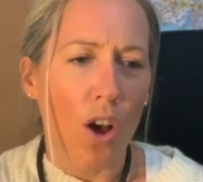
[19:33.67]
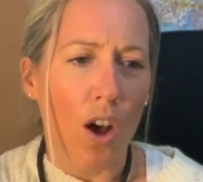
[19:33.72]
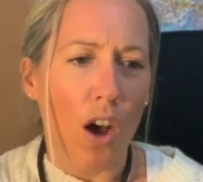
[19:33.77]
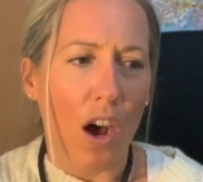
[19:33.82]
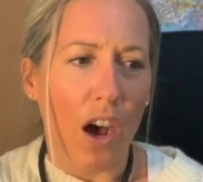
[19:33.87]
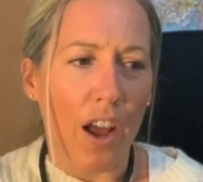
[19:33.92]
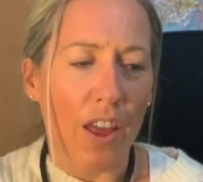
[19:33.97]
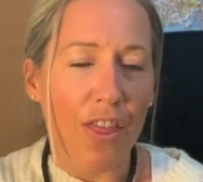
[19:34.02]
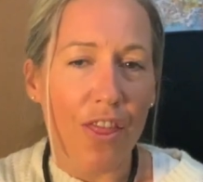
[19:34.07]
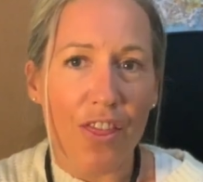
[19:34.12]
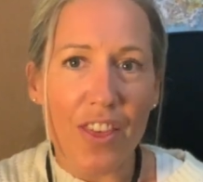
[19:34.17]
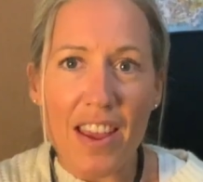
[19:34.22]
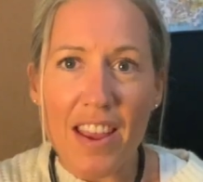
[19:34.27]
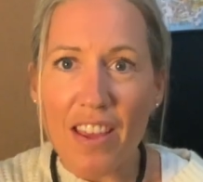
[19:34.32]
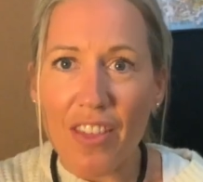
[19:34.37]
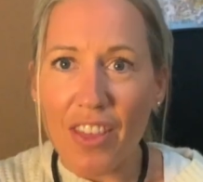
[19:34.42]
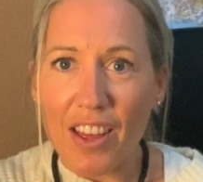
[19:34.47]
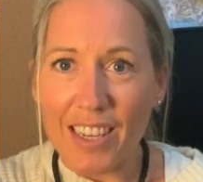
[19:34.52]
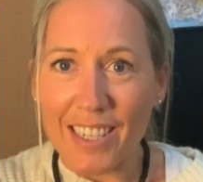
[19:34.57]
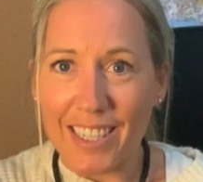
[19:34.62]
I
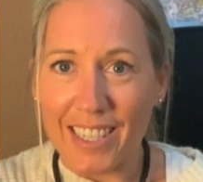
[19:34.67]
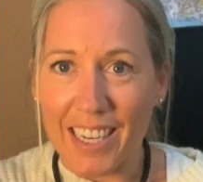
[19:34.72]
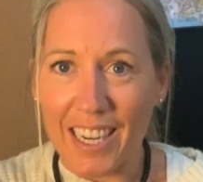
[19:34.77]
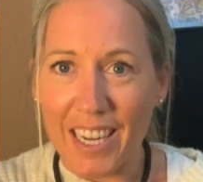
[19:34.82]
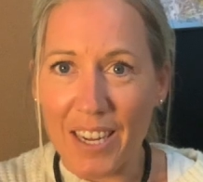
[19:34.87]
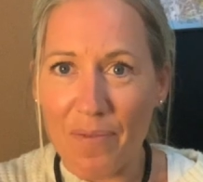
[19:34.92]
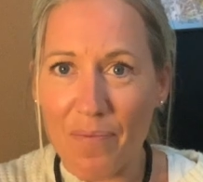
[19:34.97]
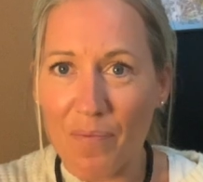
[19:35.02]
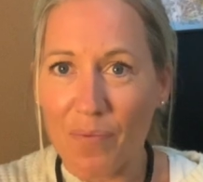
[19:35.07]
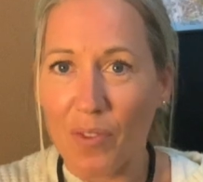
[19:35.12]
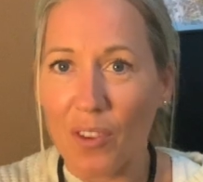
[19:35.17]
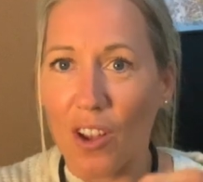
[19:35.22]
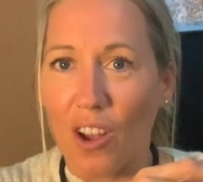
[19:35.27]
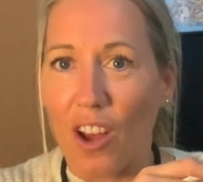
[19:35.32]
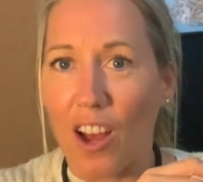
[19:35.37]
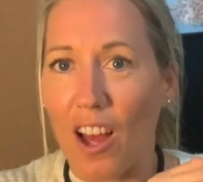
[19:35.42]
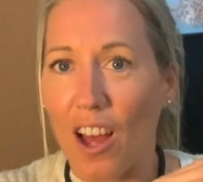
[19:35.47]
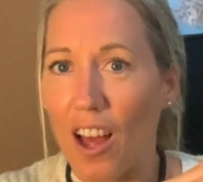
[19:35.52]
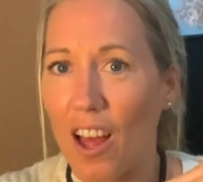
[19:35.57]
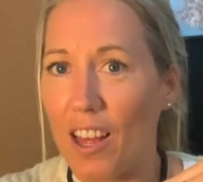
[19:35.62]
think that's it.
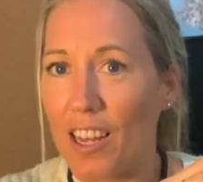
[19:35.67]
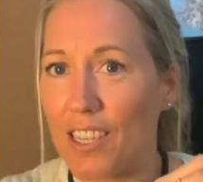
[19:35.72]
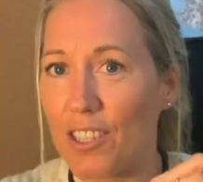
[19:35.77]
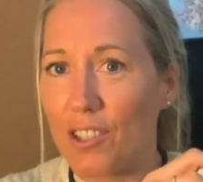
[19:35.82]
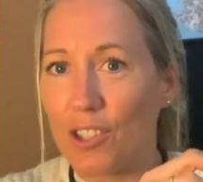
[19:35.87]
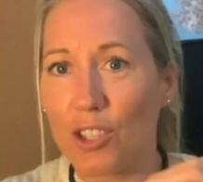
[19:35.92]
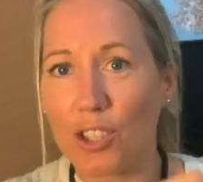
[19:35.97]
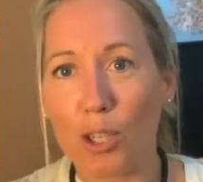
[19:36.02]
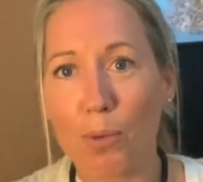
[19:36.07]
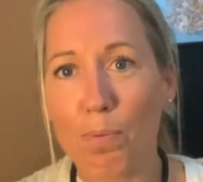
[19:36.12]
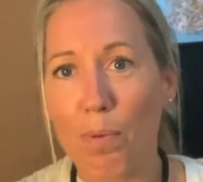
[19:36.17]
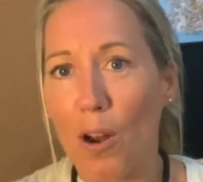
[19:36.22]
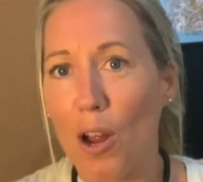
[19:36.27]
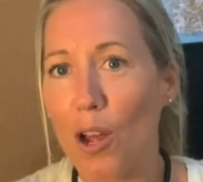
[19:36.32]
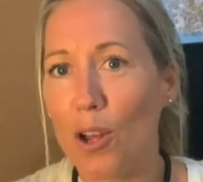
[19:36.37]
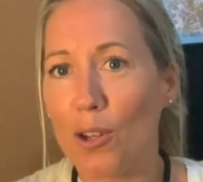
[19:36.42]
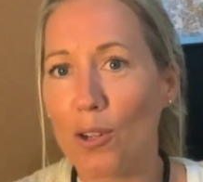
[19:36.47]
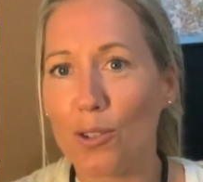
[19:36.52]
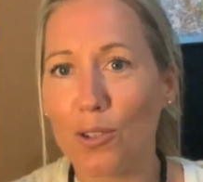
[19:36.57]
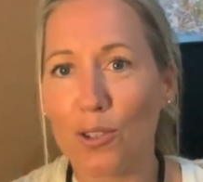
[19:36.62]
2
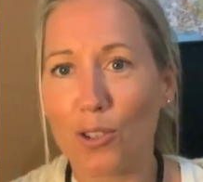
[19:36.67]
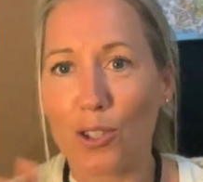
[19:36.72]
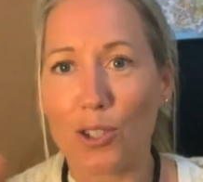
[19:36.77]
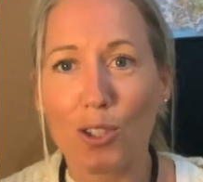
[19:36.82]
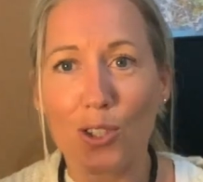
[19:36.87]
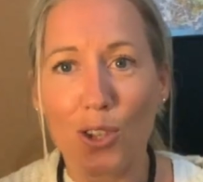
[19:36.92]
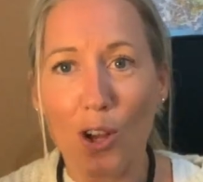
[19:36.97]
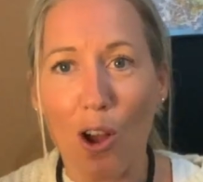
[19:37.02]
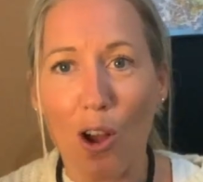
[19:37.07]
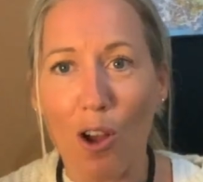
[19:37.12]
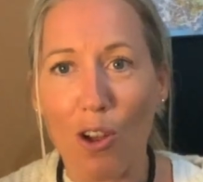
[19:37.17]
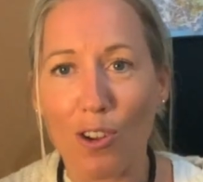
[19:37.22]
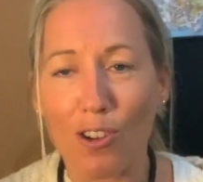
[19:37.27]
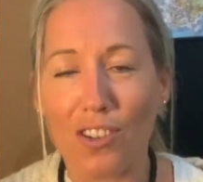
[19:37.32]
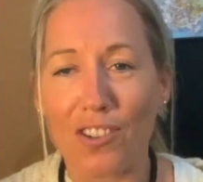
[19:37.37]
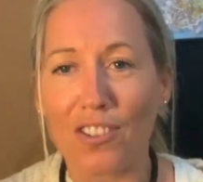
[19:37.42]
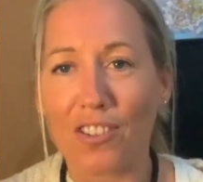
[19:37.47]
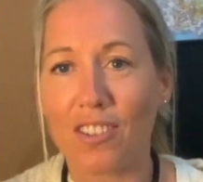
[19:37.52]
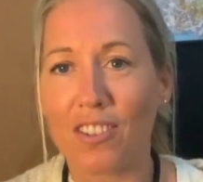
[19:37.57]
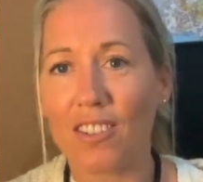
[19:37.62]
pros, 2
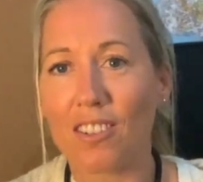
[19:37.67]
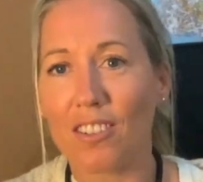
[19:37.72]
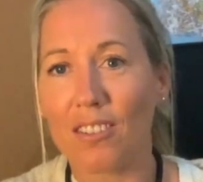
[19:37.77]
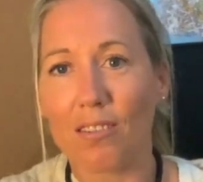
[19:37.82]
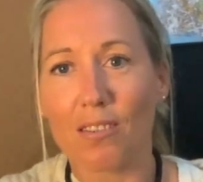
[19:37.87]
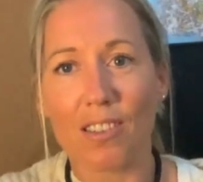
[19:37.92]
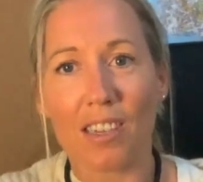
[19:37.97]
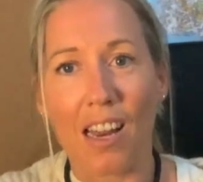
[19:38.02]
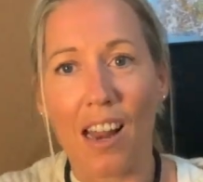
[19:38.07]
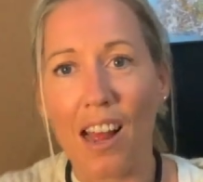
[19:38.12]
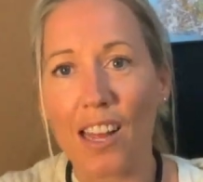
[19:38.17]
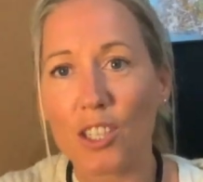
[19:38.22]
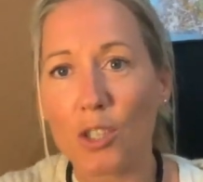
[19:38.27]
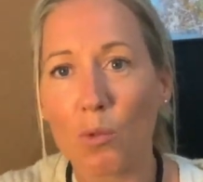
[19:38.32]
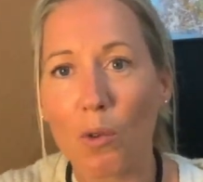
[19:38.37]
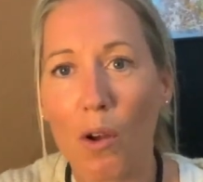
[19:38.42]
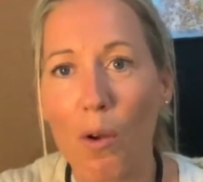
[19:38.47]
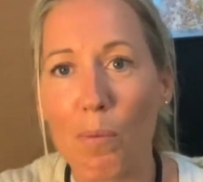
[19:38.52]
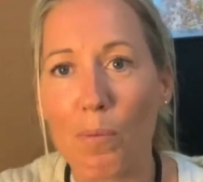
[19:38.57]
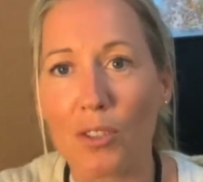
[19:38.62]
cons, last
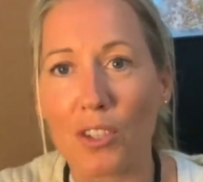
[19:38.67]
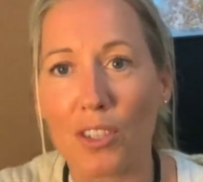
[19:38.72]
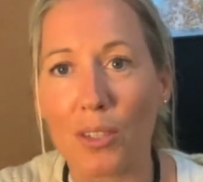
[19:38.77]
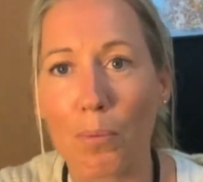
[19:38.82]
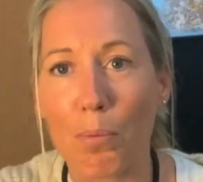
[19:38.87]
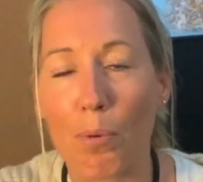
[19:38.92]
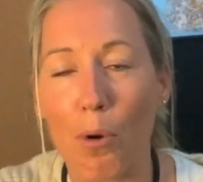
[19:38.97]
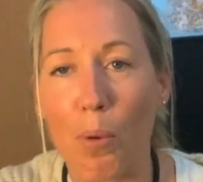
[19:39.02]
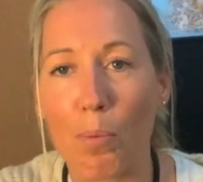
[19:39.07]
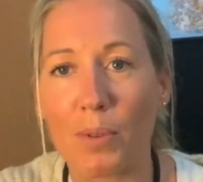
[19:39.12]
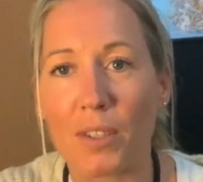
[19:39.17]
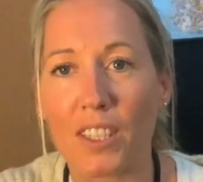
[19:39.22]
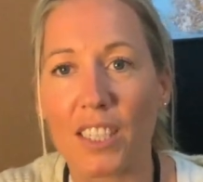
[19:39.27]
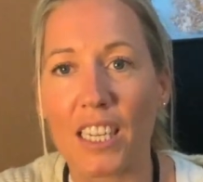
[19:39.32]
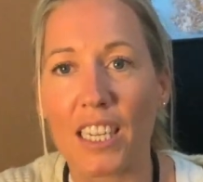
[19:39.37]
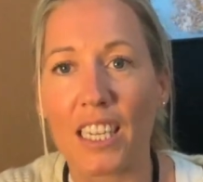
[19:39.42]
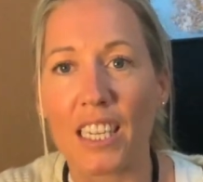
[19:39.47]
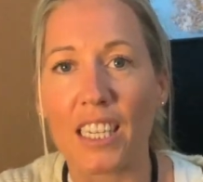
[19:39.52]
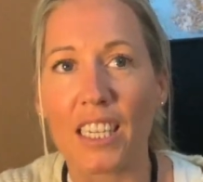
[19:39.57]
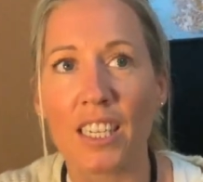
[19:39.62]
12 months in
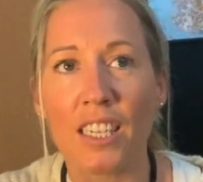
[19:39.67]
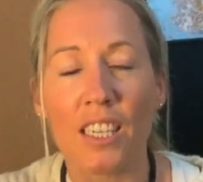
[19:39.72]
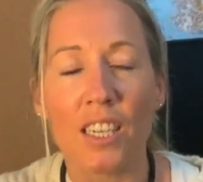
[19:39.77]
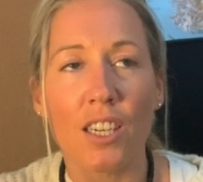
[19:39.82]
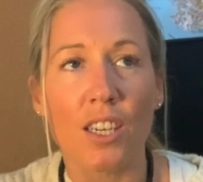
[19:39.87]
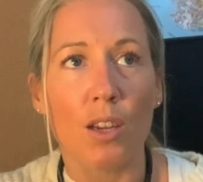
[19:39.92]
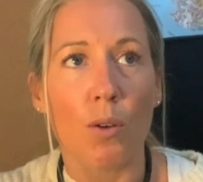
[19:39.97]
property,